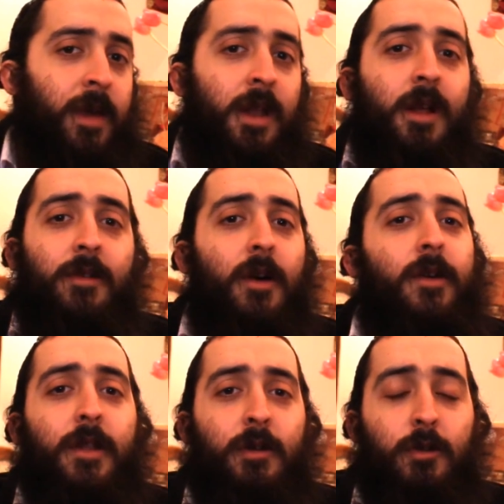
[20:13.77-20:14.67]
and I tell
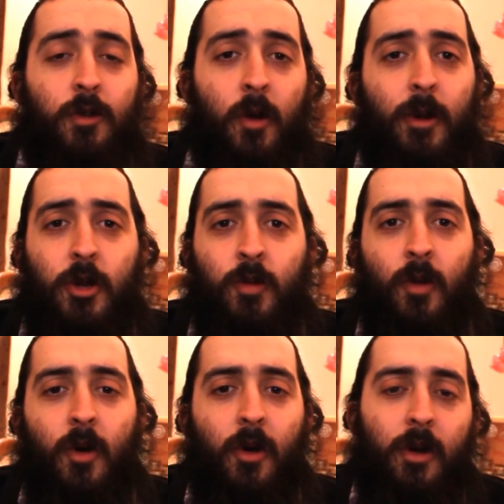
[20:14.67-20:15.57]
you that there's so much
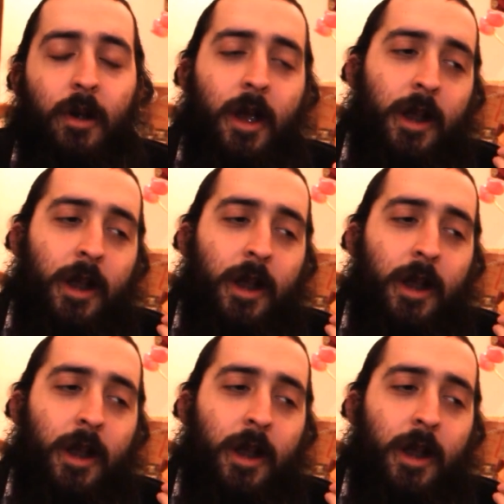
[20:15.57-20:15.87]
more,